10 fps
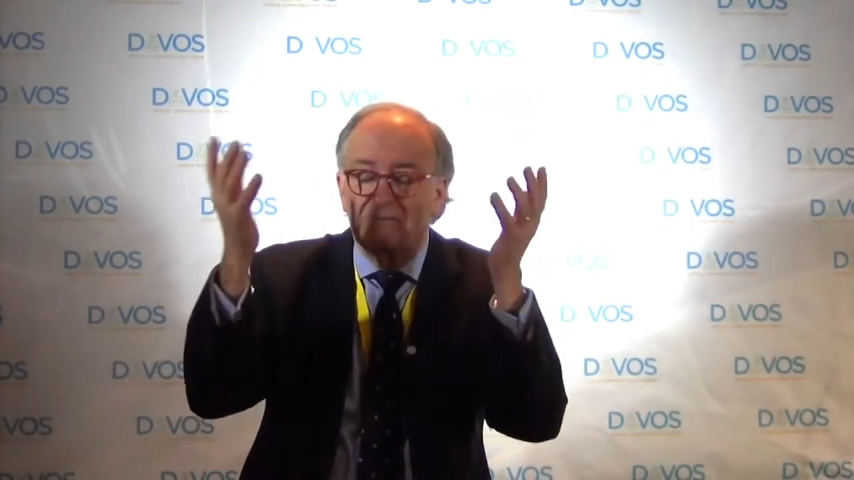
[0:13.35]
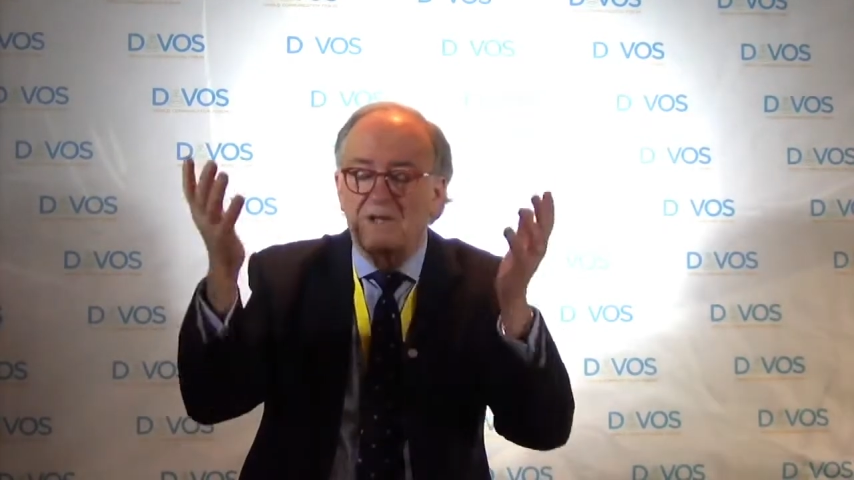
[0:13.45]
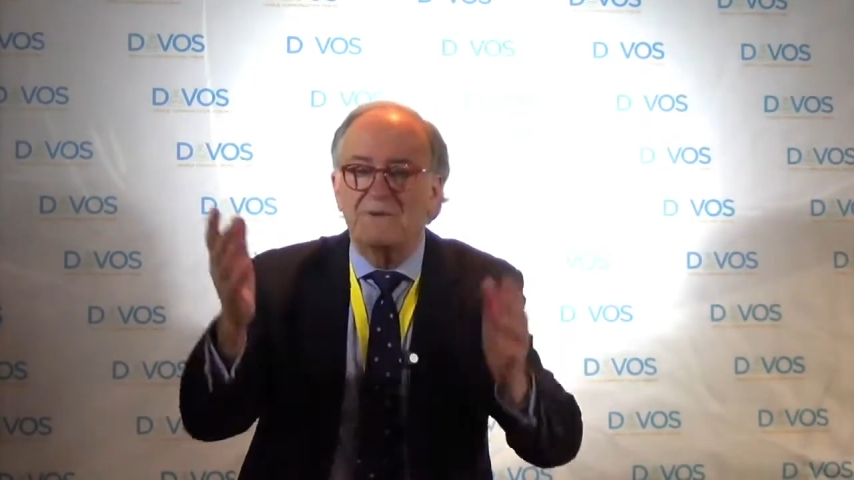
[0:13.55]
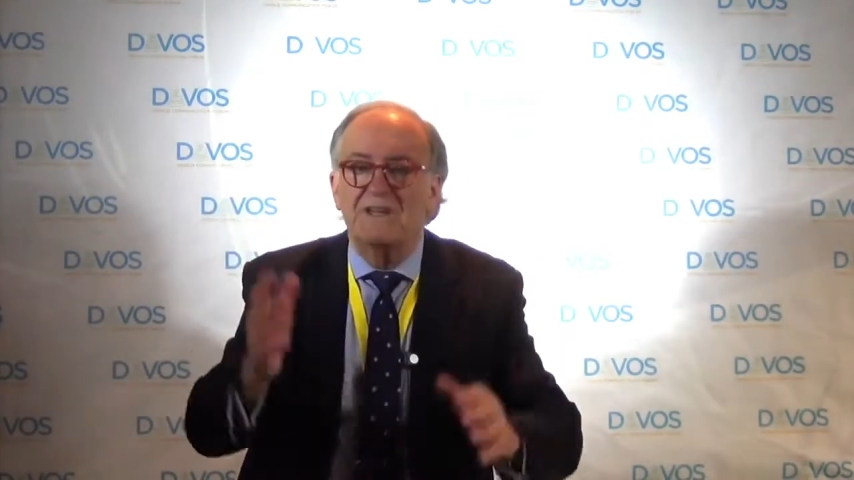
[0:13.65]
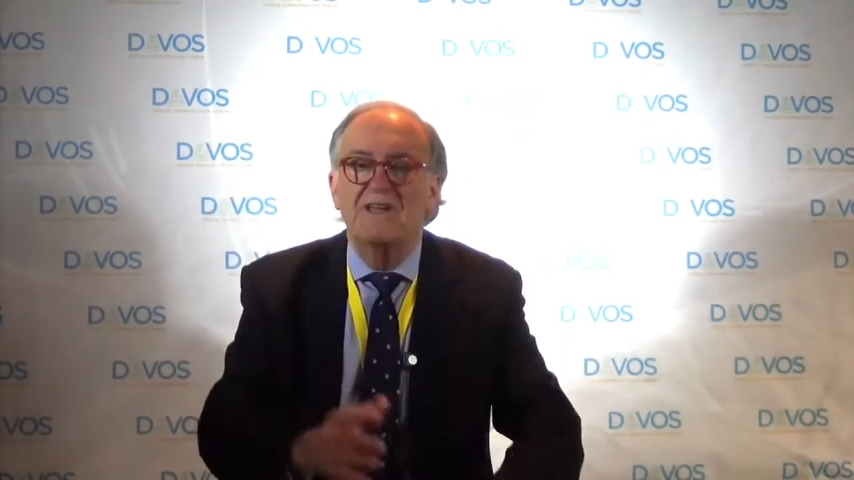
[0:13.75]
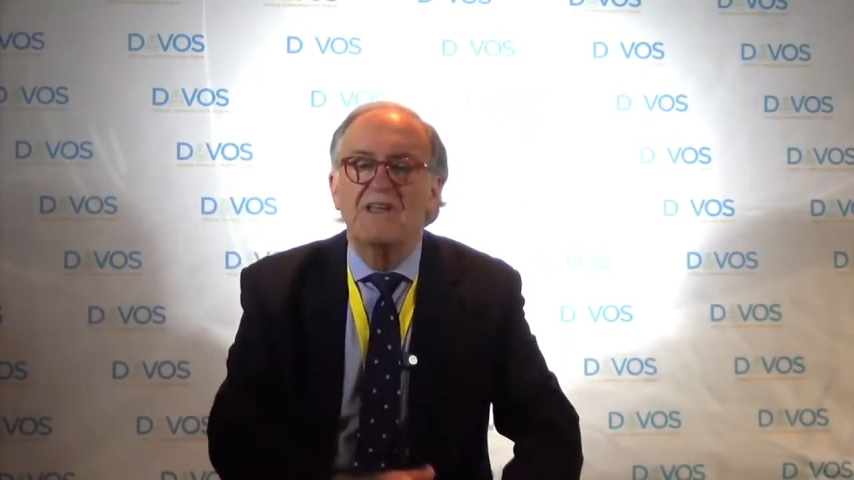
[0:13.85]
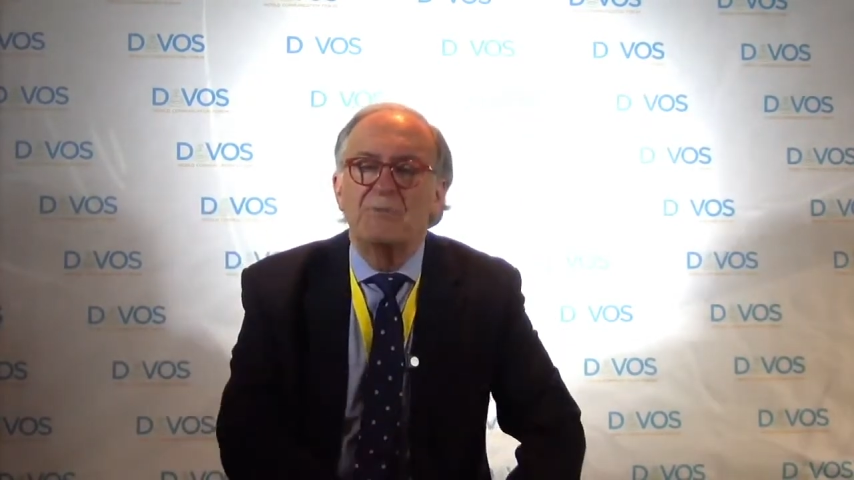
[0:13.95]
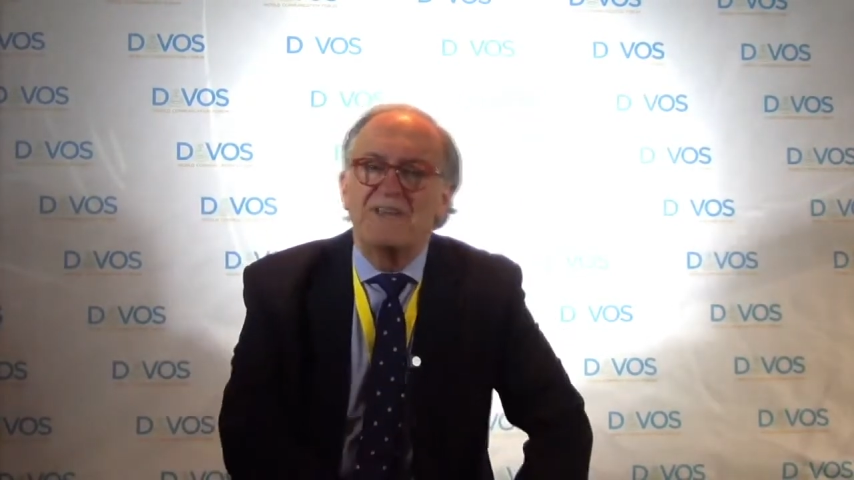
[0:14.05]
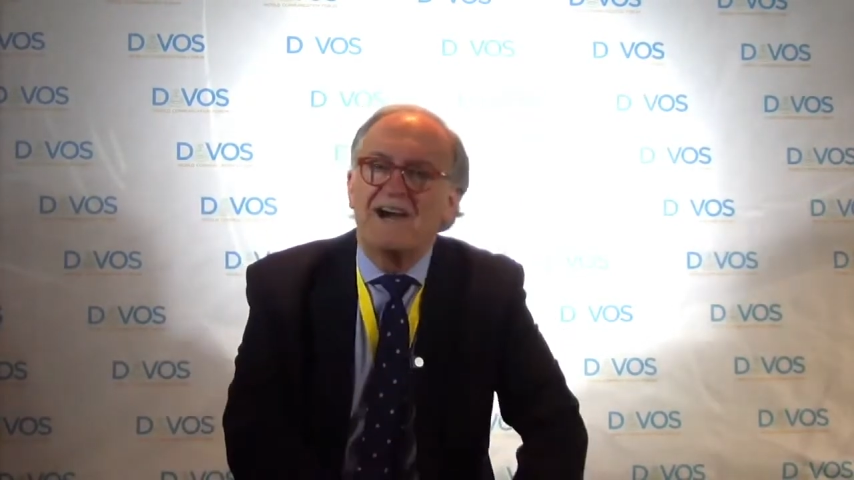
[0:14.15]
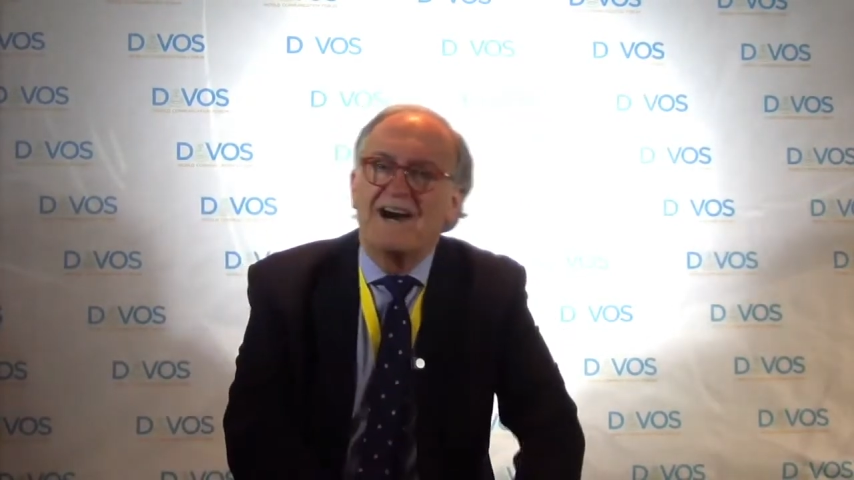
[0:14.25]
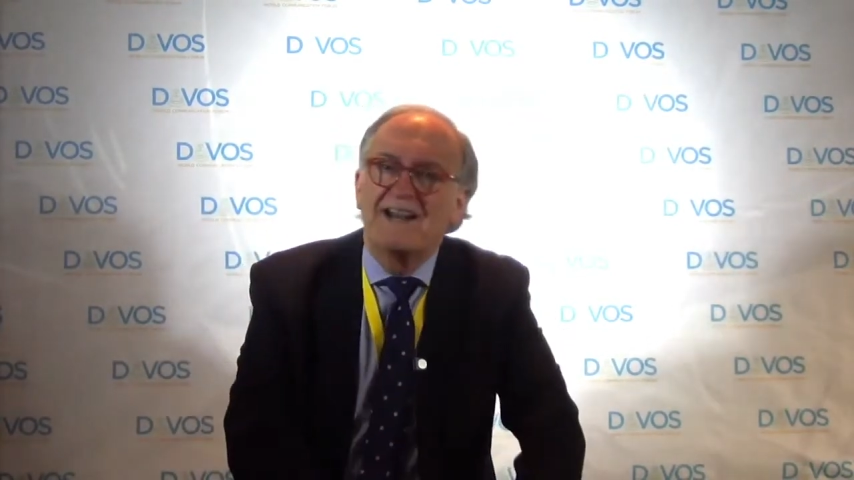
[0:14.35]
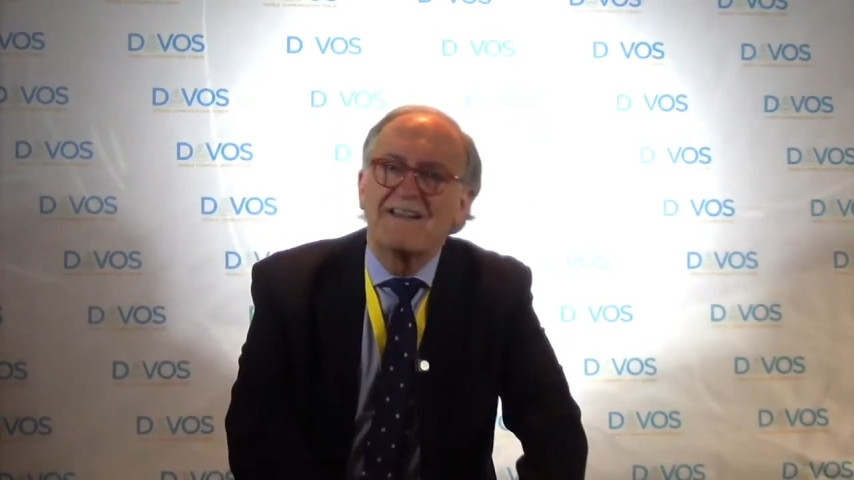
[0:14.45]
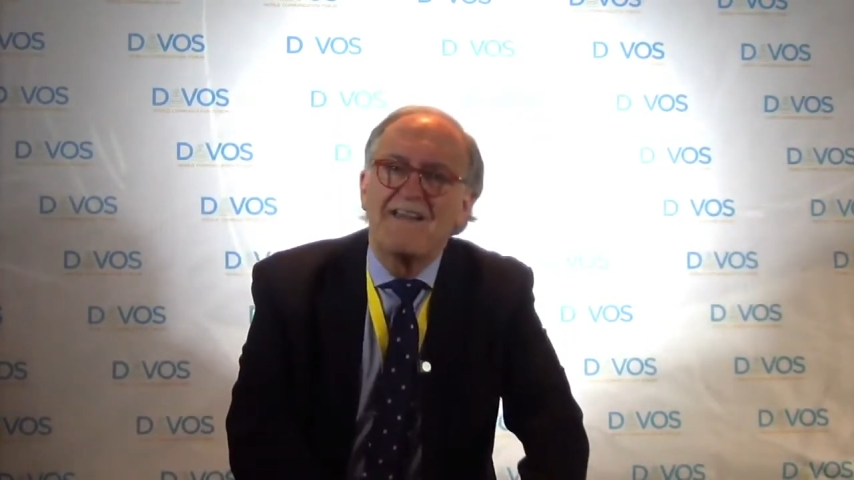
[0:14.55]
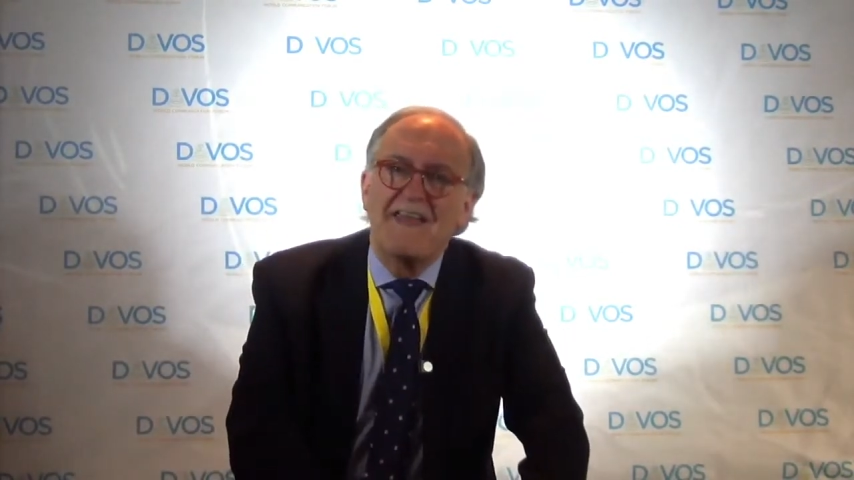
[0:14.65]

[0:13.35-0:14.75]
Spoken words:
maybe PR,